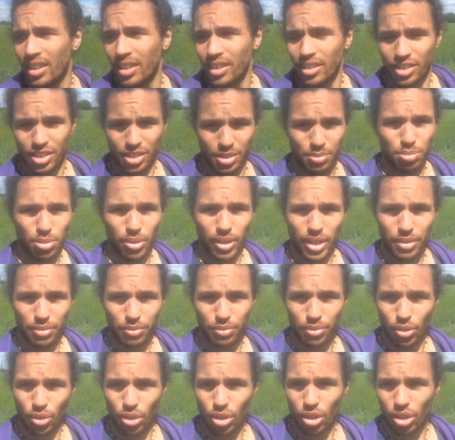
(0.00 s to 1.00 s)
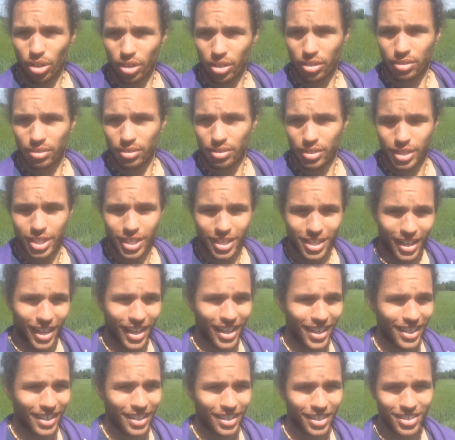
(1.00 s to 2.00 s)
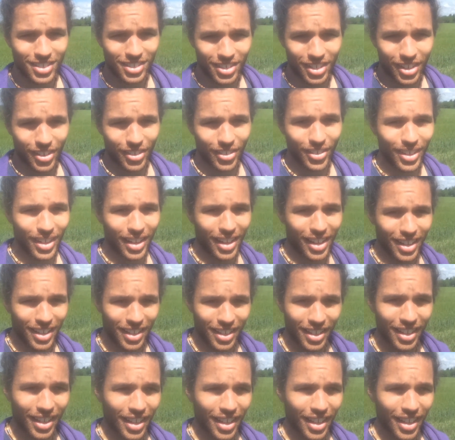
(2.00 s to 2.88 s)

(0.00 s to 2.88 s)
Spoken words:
this is pretty full on. Just like there's no